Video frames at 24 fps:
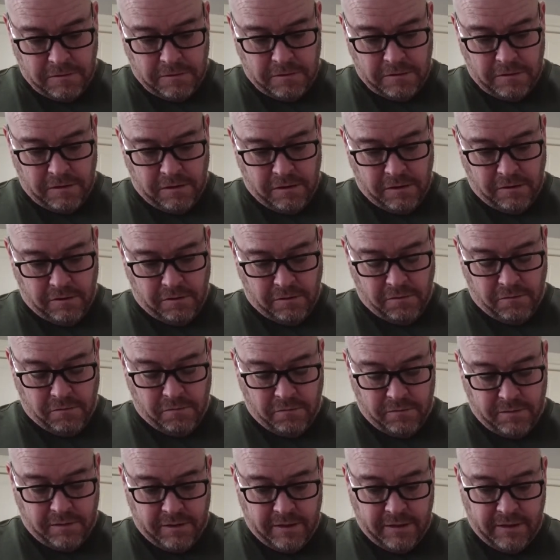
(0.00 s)
Oh,
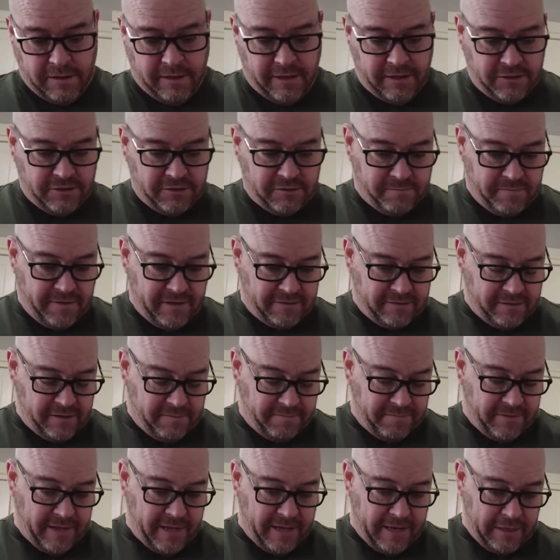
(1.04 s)
I just messed up
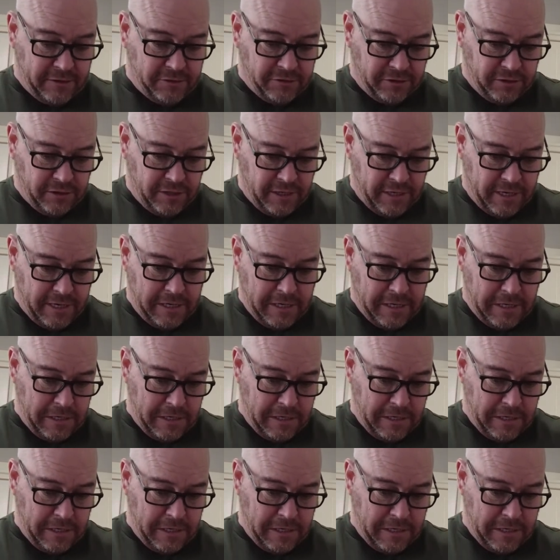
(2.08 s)
that shallot.